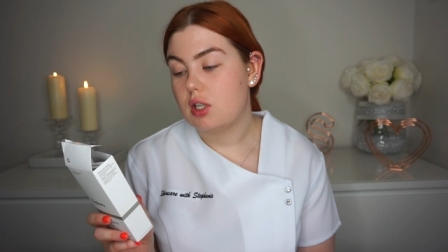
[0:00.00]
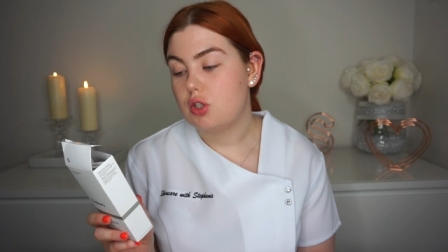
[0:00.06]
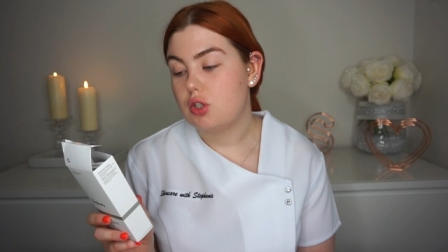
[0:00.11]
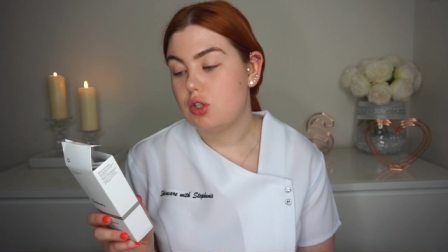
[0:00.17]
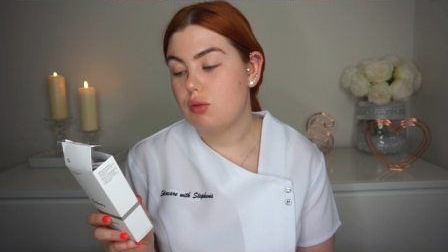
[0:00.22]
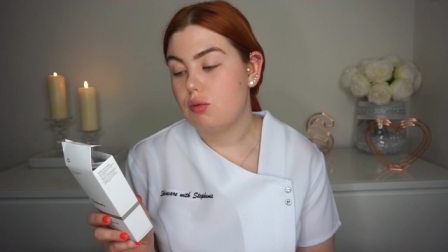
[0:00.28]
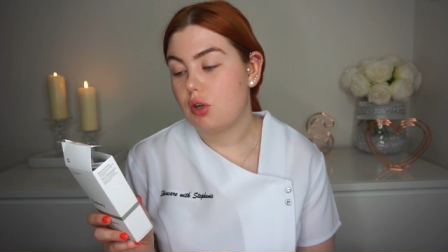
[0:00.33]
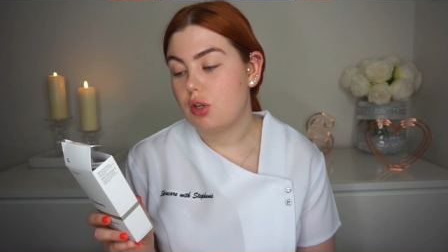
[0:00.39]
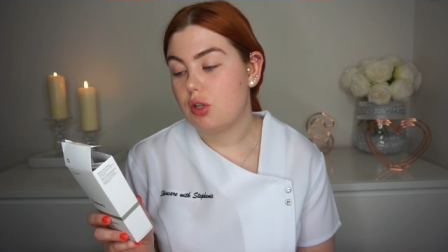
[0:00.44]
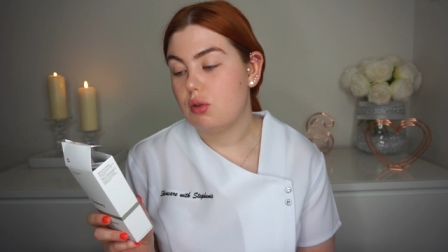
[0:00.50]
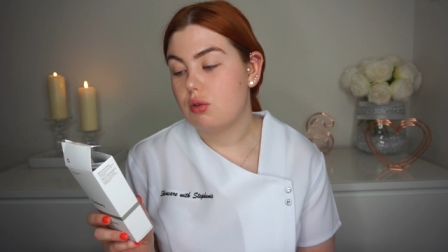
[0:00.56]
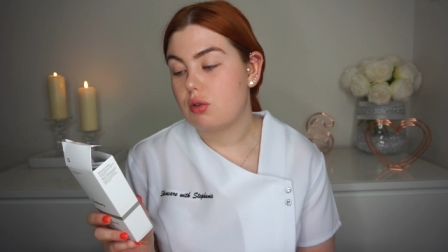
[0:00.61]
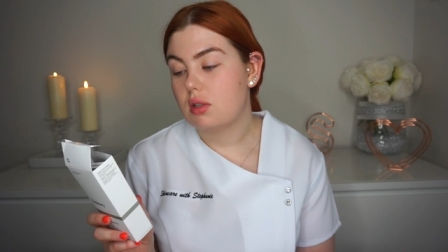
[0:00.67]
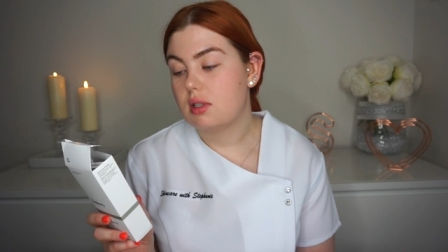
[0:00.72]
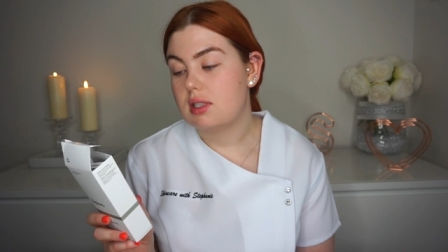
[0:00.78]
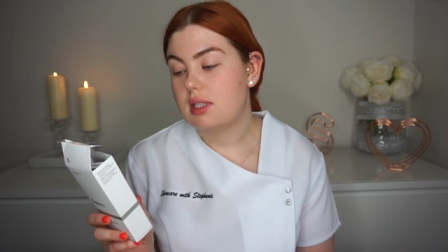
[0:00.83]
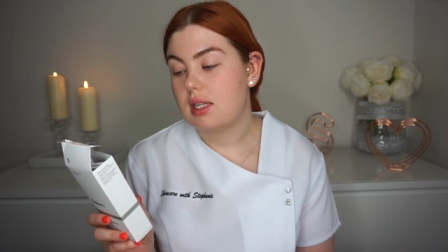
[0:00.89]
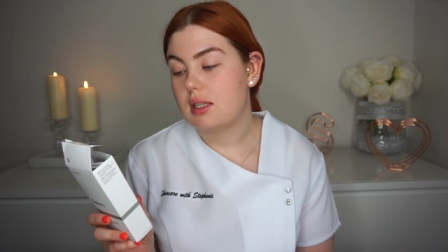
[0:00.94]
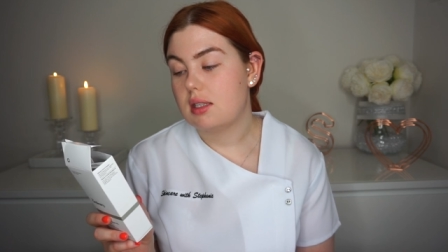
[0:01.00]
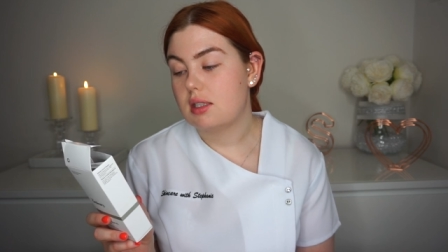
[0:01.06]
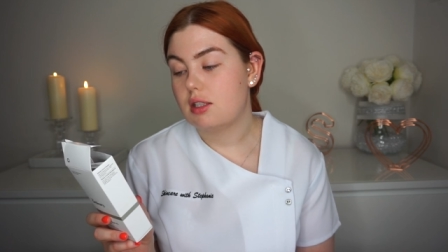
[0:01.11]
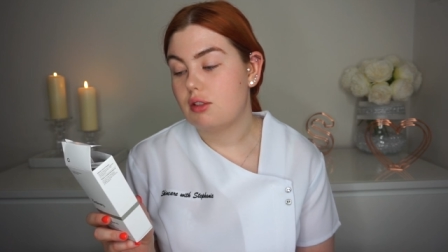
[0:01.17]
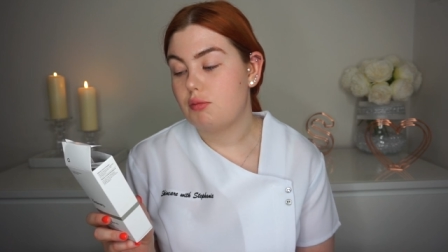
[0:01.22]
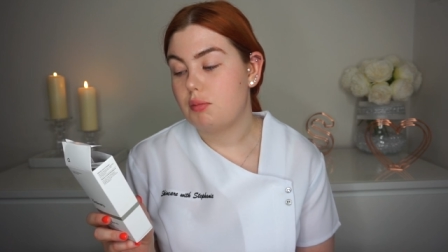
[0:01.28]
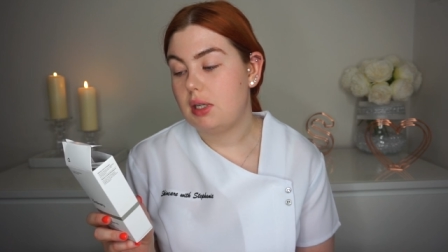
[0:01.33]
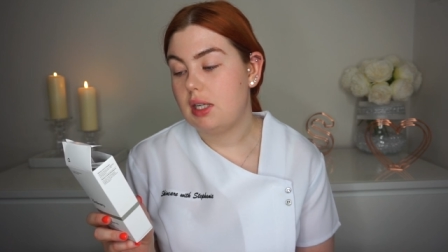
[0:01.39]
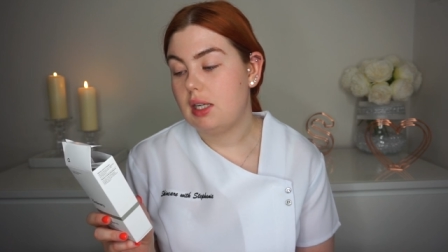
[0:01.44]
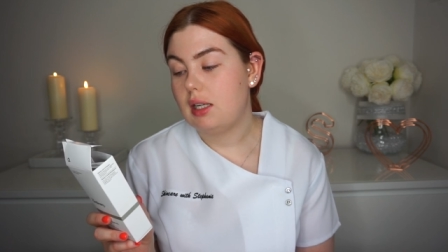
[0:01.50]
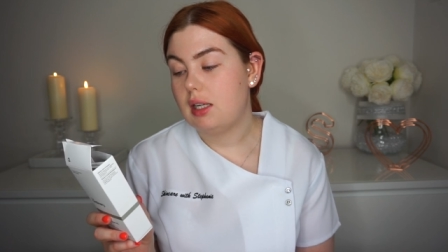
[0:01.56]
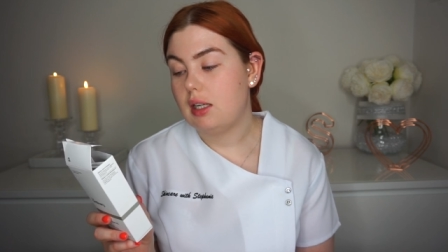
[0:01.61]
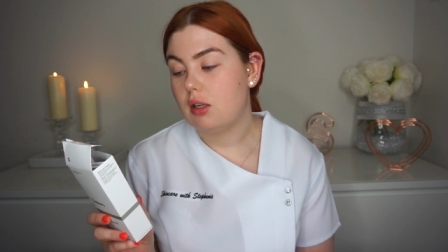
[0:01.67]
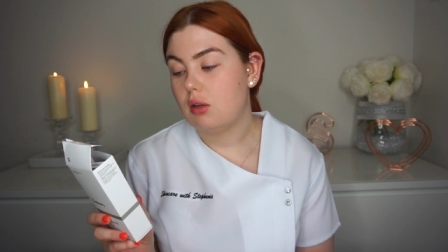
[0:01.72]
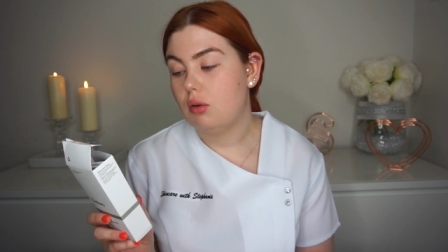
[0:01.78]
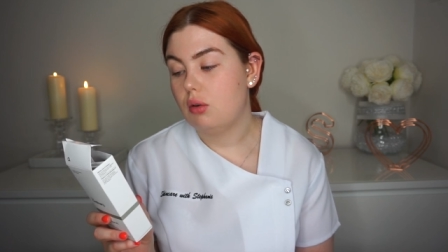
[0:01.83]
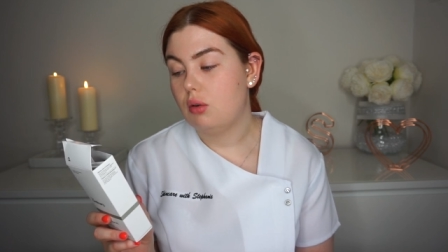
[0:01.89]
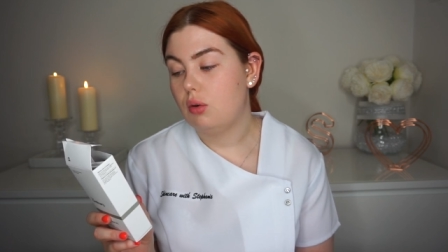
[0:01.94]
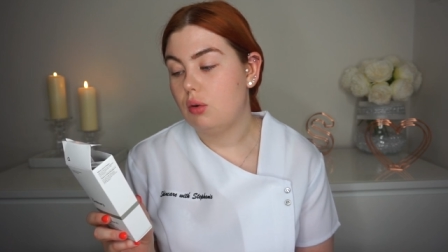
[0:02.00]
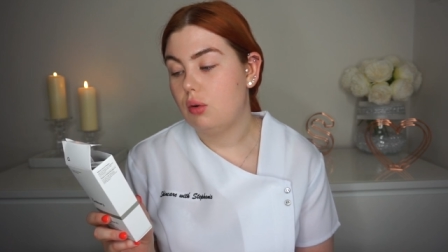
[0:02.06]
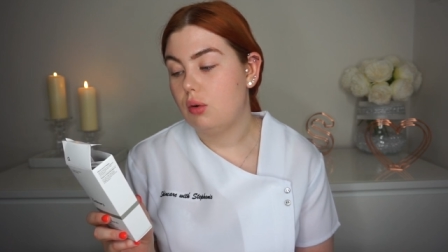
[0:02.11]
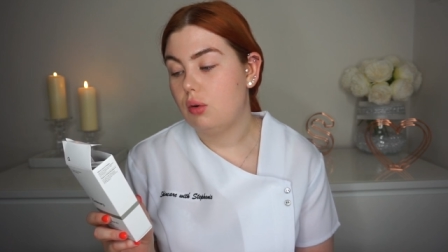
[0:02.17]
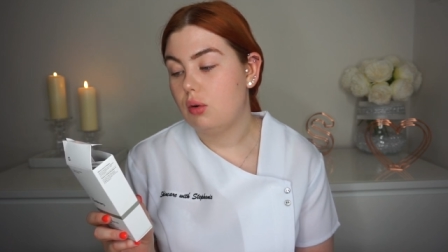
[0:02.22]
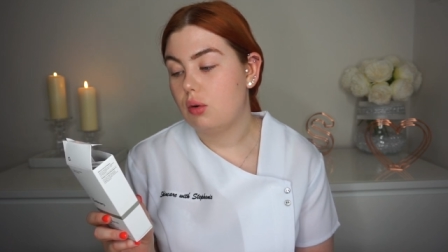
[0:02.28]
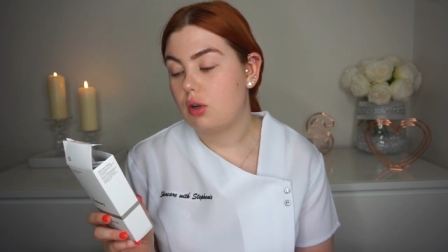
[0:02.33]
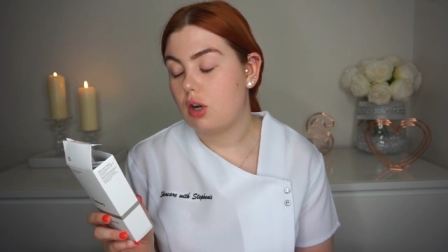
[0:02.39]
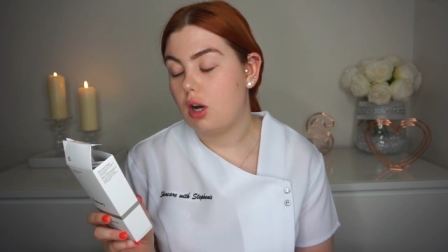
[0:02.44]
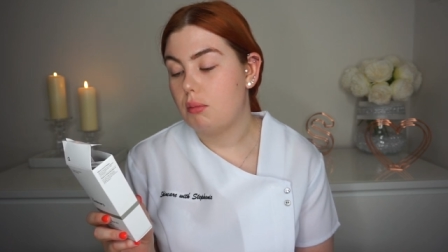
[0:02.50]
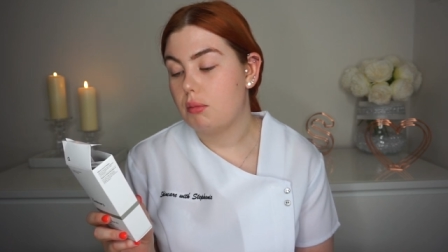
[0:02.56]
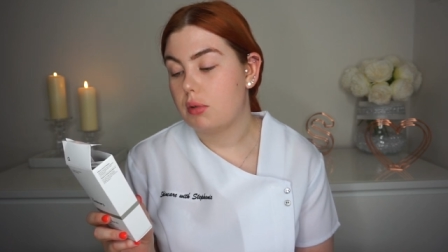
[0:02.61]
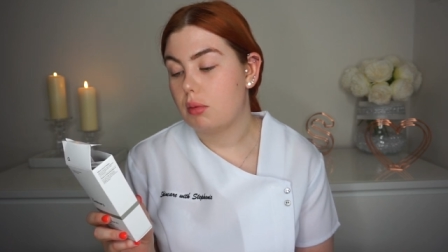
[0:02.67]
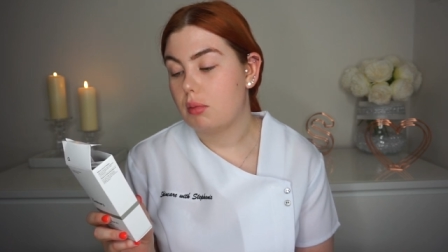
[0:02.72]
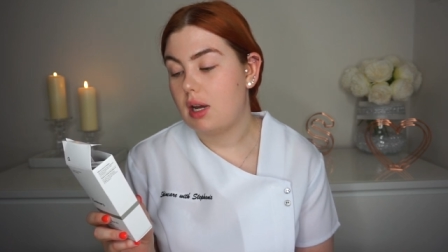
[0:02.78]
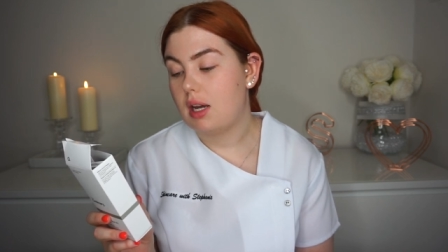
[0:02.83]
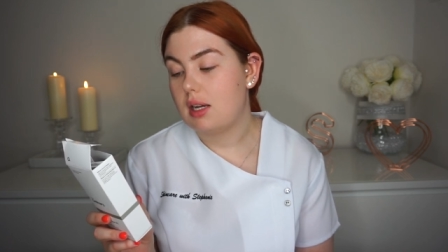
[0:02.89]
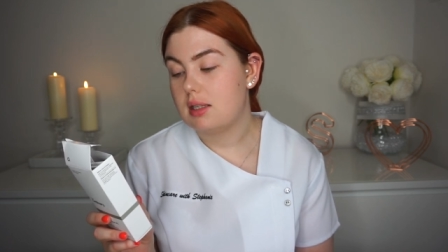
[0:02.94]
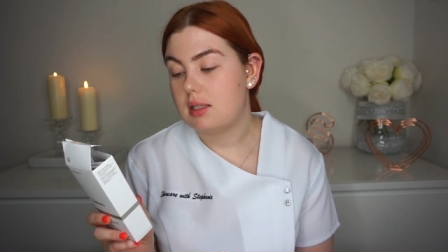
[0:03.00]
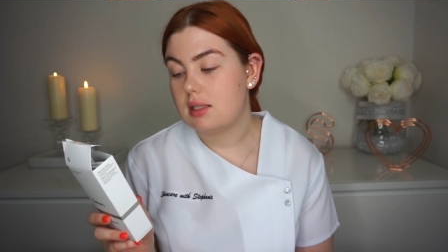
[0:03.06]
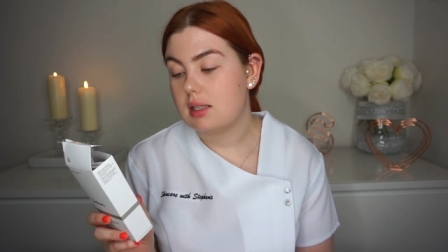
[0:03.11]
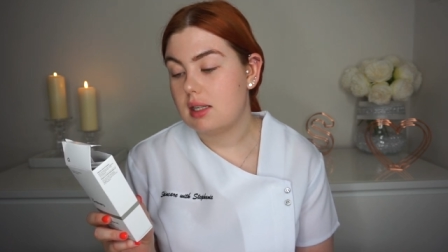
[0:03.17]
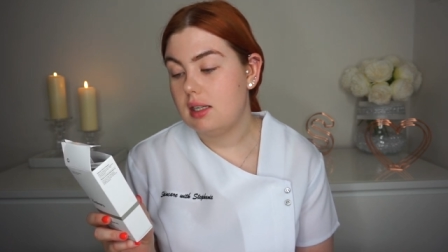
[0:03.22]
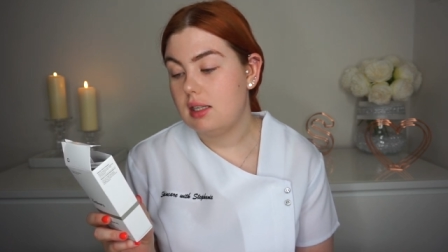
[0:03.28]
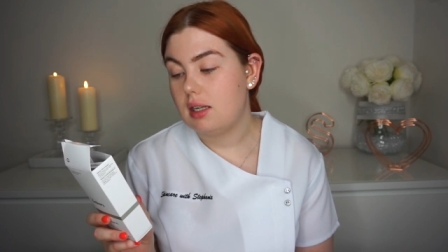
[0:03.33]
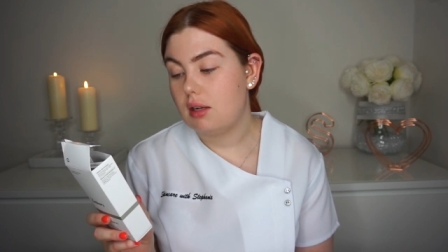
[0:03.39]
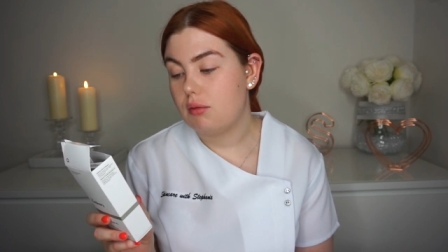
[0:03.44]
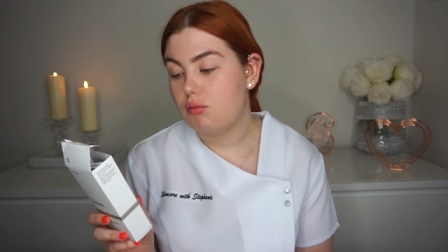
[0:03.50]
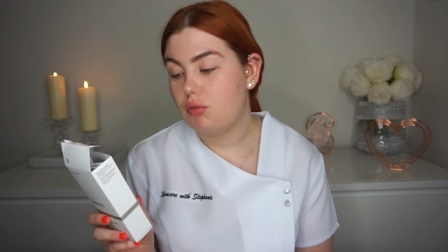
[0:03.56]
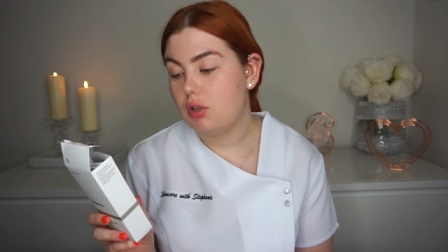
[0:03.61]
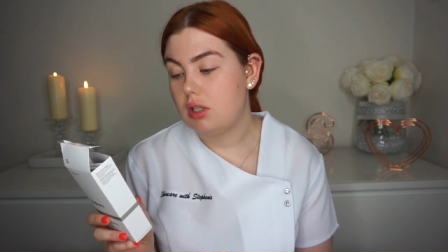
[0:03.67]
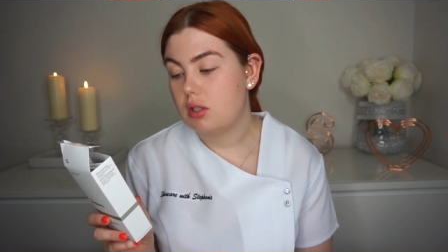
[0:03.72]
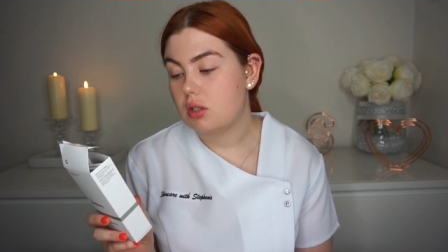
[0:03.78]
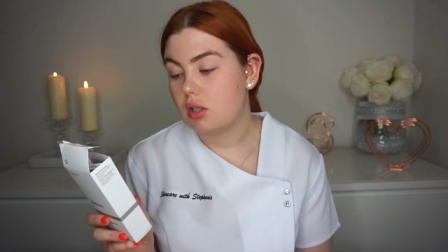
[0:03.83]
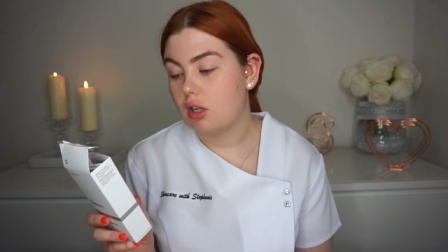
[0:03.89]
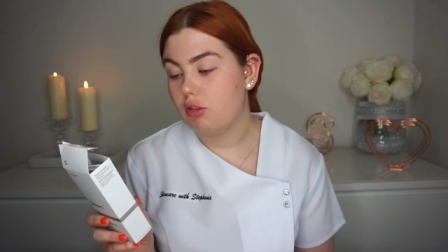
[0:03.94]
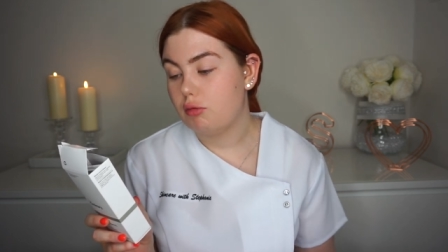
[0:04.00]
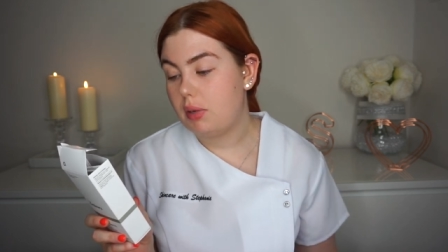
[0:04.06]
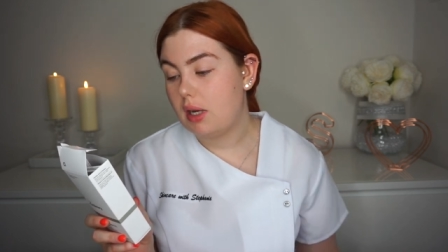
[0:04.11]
Do not use on sensitive, peeling or compromised skin, and rinse off.